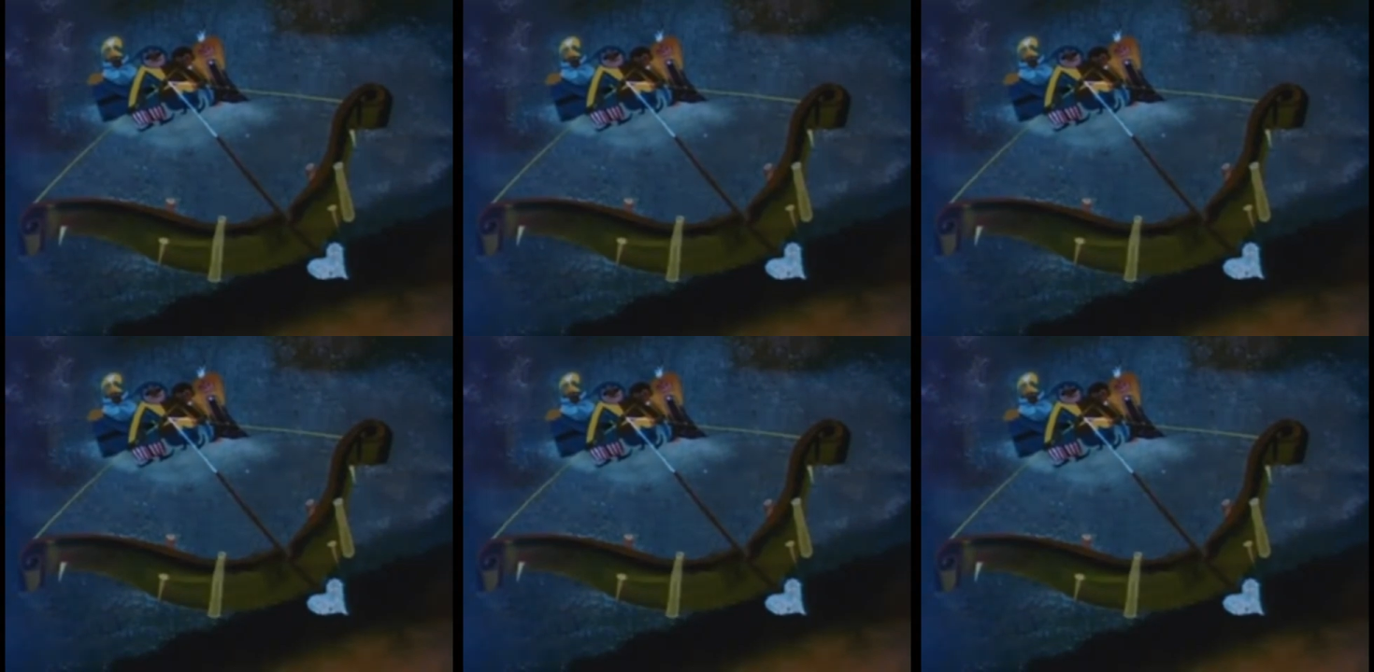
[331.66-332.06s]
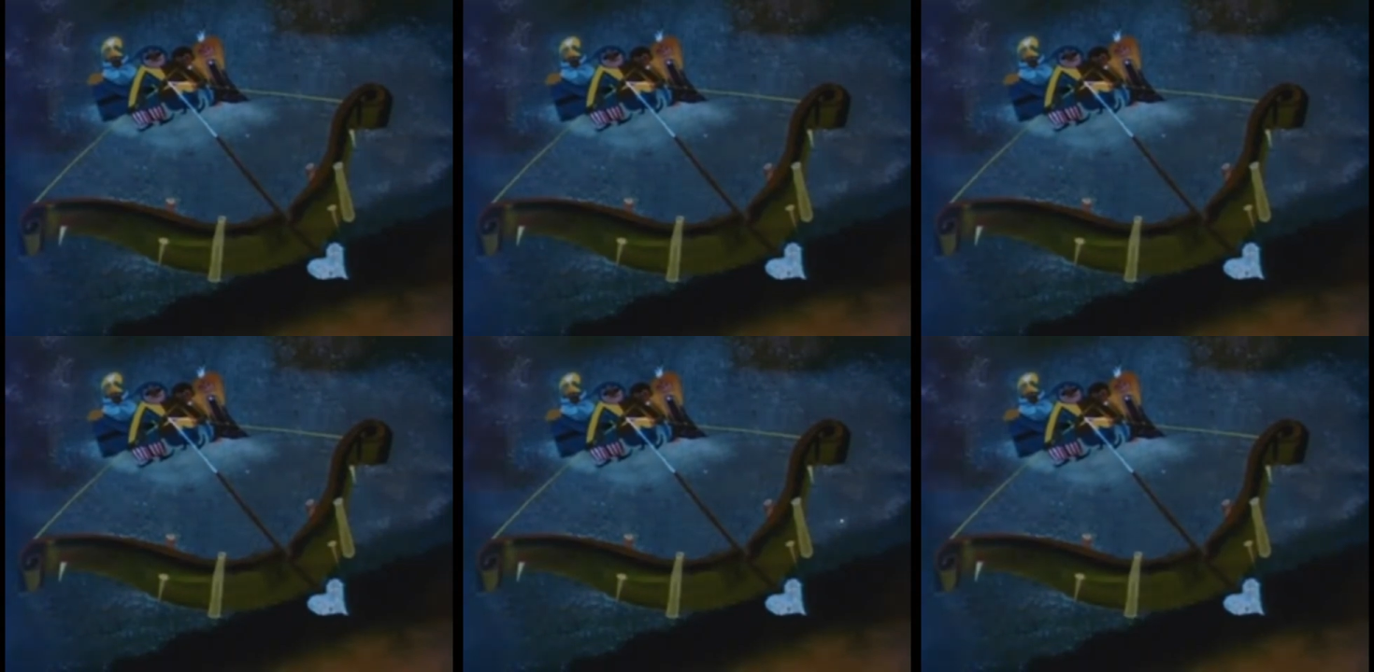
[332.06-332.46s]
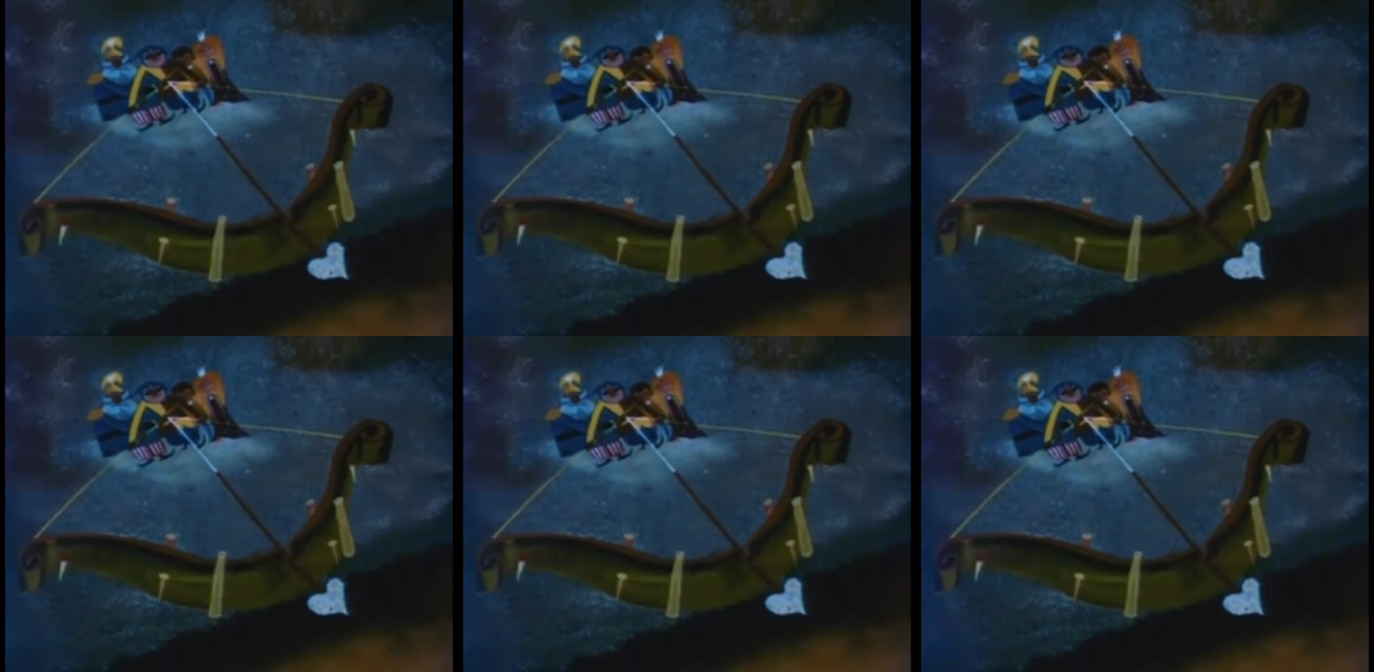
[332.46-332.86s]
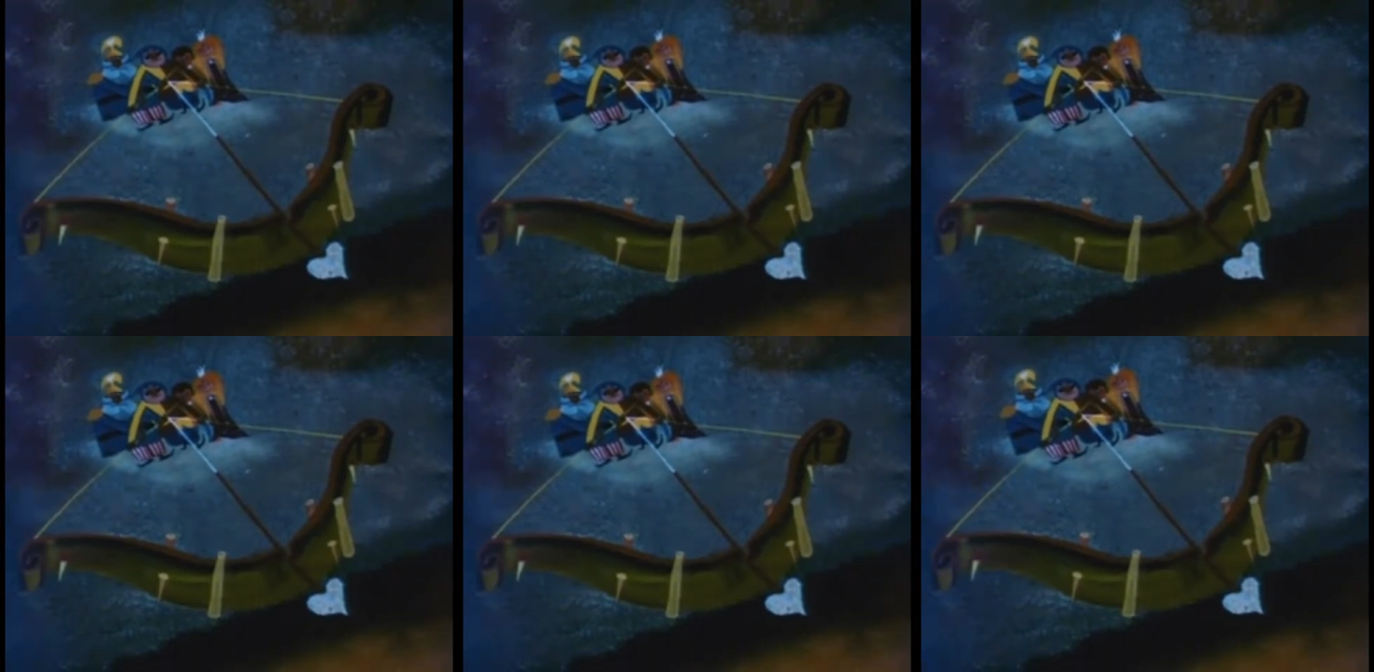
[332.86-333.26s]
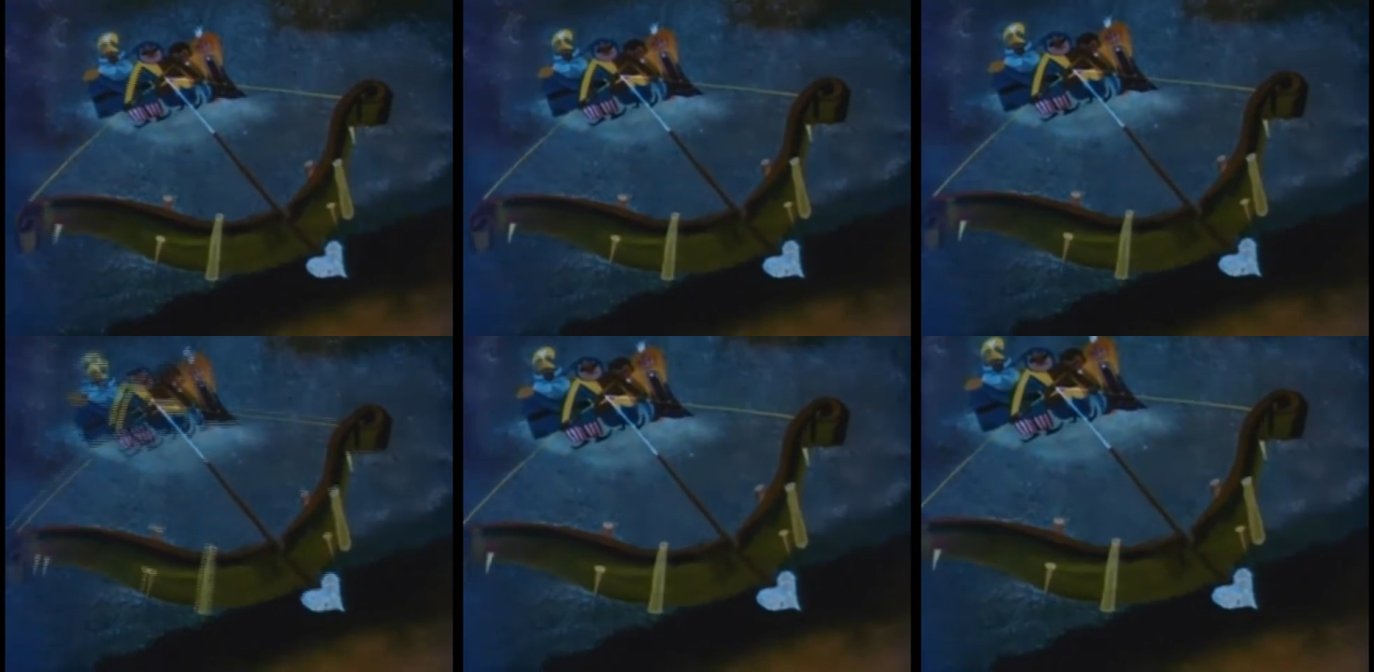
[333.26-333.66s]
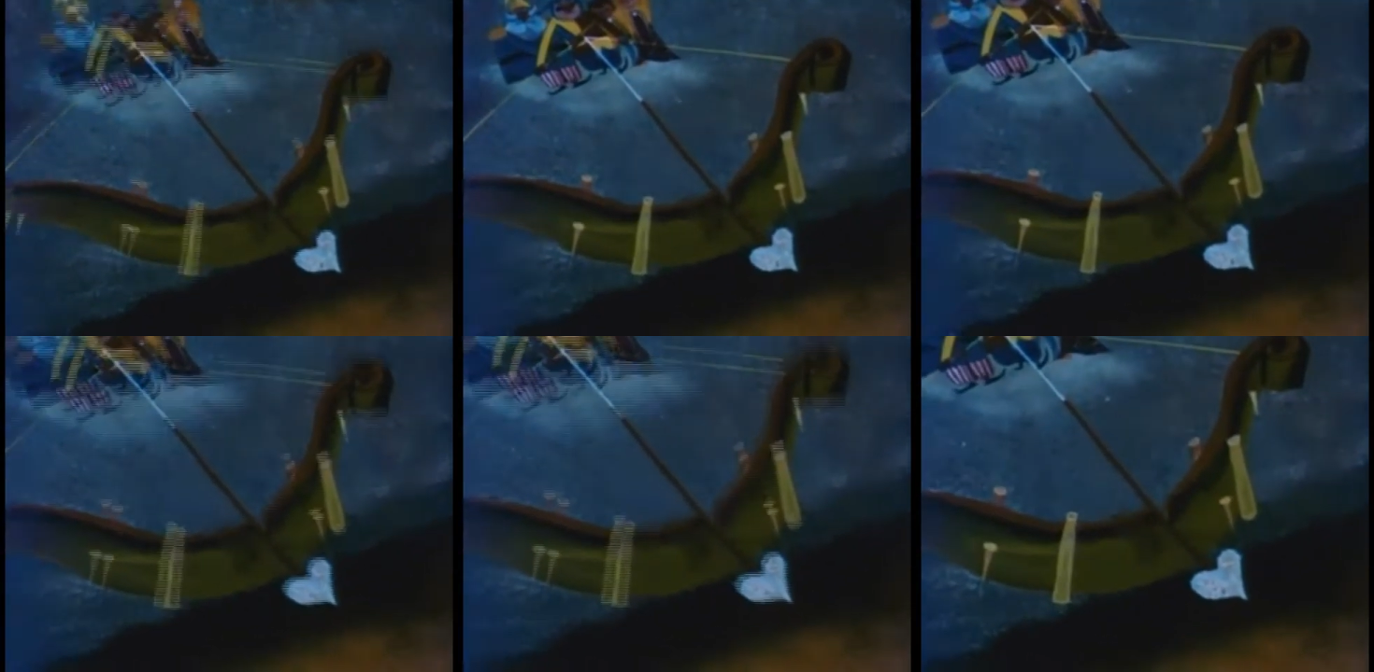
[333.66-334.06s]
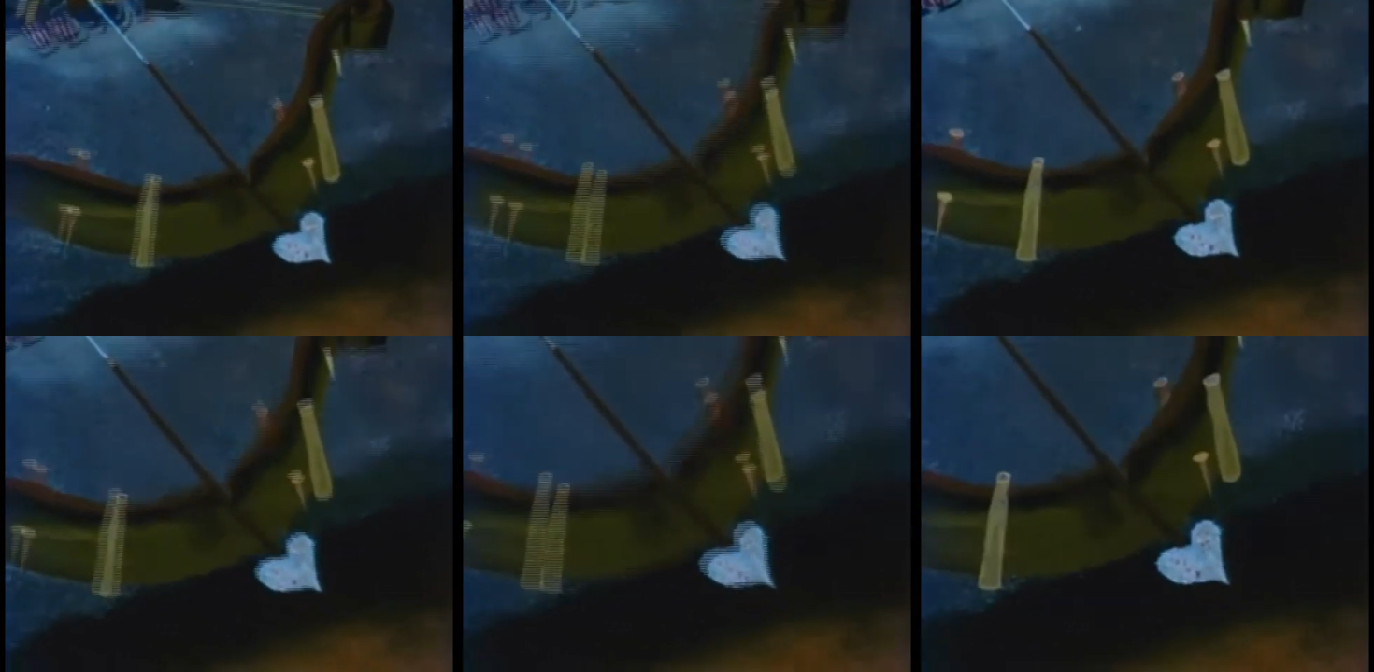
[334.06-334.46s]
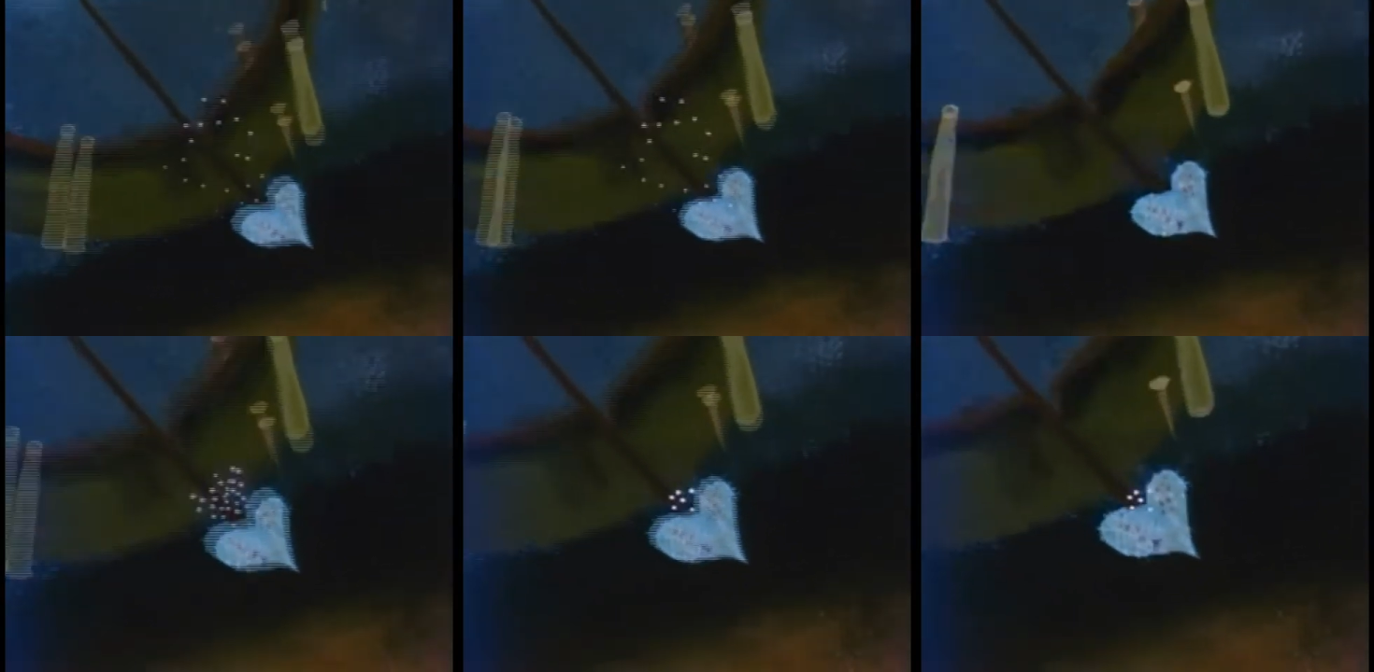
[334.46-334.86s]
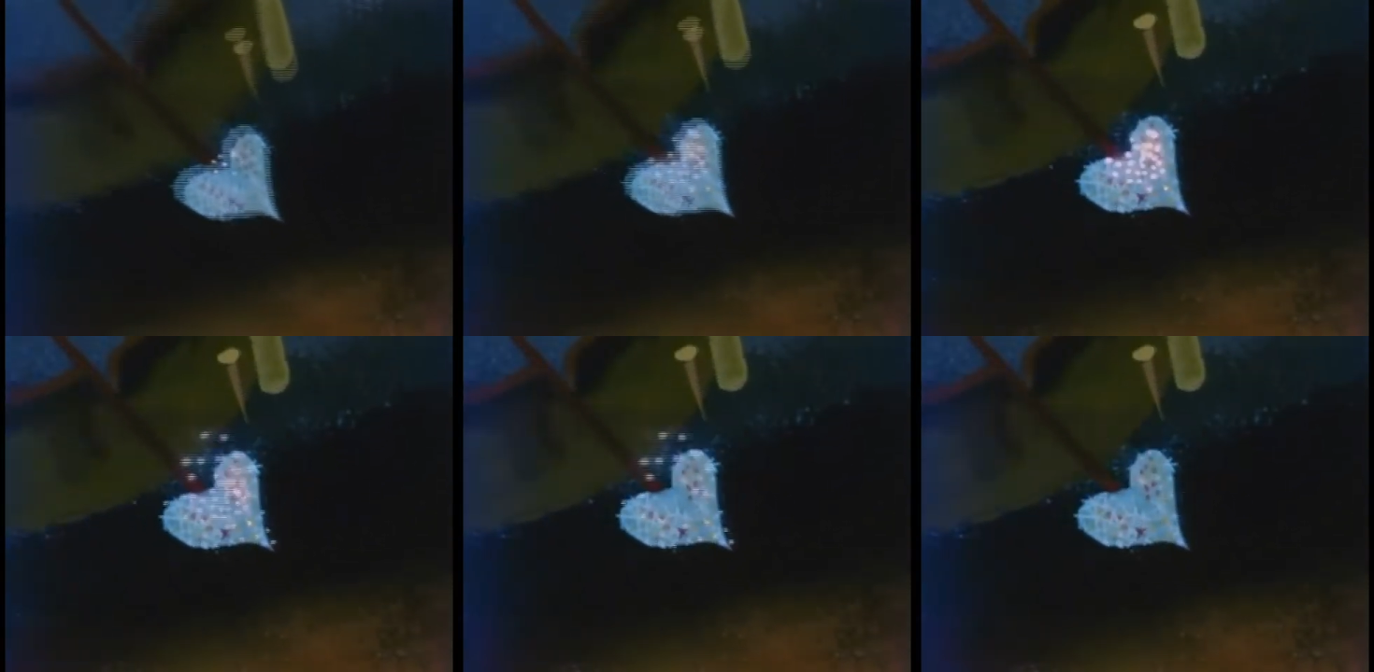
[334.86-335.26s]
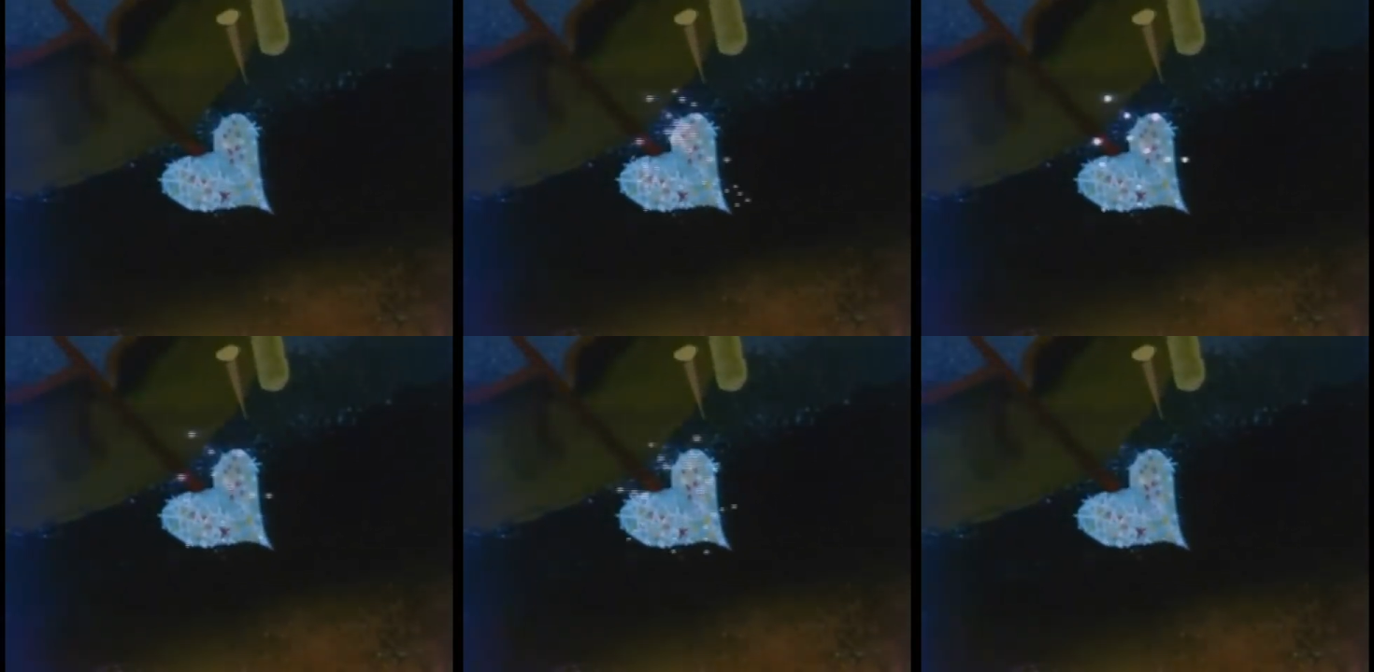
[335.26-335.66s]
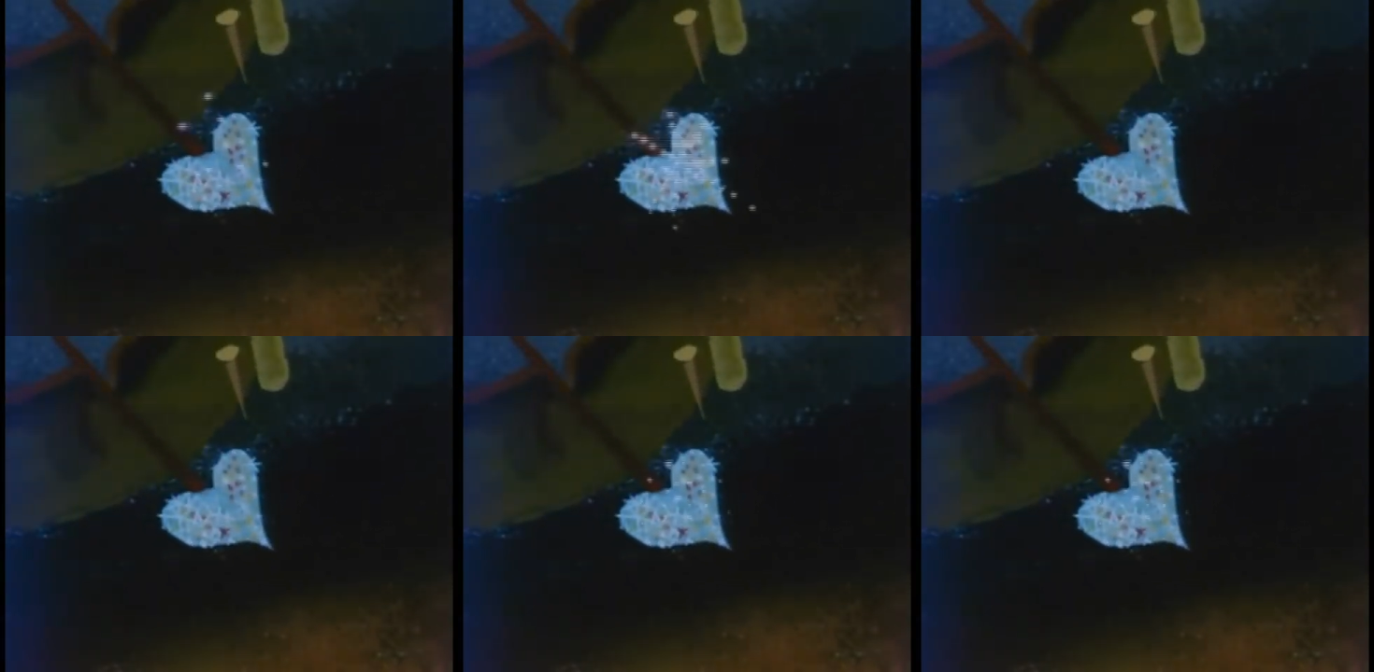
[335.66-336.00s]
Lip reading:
[unreadable: no face in view]